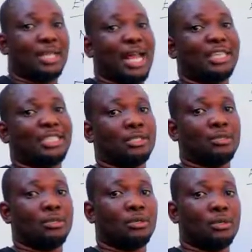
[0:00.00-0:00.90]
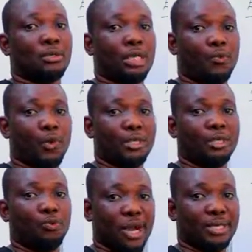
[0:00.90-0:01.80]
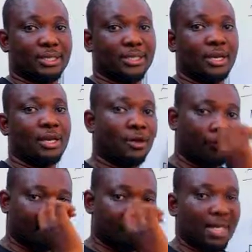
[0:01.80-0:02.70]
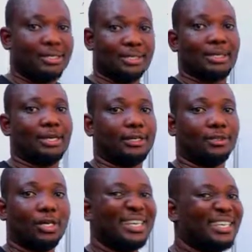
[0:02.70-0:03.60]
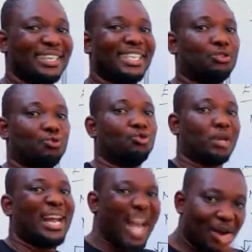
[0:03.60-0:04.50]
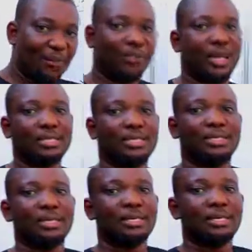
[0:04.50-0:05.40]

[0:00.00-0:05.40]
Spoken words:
large liquid waste from their cell, it will not affect